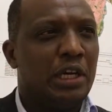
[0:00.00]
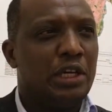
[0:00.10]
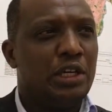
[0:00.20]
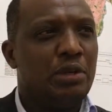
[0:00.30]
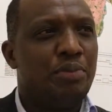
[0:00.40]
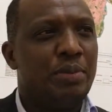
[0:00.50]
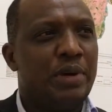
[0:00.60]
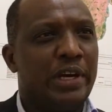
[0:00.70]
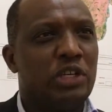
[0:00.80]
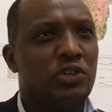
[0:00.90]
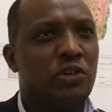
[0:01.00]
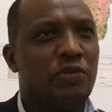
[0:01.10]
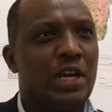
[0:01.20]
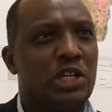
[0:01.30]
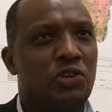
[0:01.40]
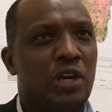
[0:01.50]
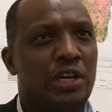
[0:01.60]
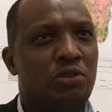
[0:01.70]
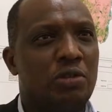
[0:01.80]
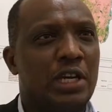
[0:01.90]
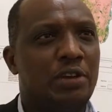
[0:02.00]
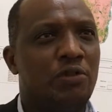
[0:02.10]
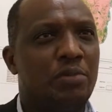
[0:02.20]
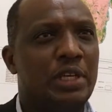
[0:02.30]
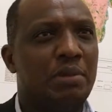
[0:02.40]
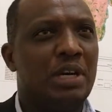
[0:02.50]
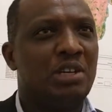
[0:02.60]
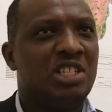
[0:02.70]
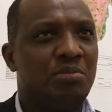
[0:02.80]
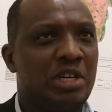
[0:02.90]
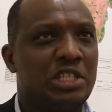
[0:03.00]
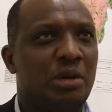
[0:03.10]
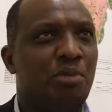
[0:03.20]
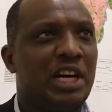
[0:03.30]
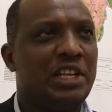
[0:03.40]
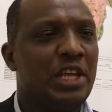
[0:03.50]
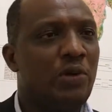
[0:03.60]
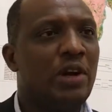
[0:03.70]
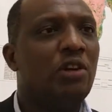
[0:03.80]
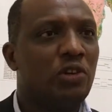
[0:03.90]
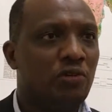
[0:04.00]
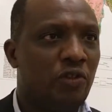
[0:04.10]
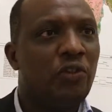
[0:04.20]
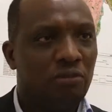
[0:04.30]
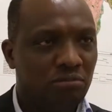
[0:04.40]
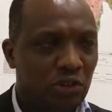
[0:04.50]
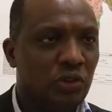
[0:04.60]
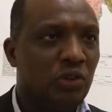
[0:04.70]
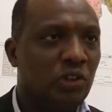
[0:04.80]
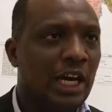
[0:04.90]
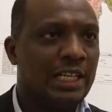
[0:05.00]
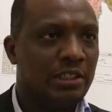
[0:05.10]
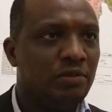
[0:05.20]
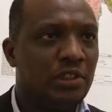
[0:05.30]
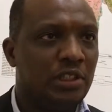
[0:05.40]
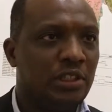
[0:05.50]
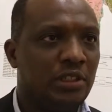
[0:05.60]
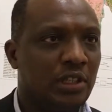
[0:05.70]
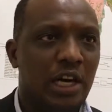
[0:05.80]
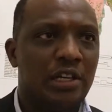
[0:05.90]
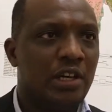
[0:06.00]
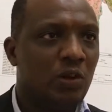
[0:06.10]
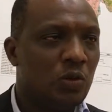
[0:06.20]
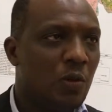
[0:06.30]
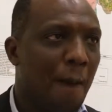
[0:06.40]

In preparation of National Land Use and Development Master Plan, there were a lot of activities carried out.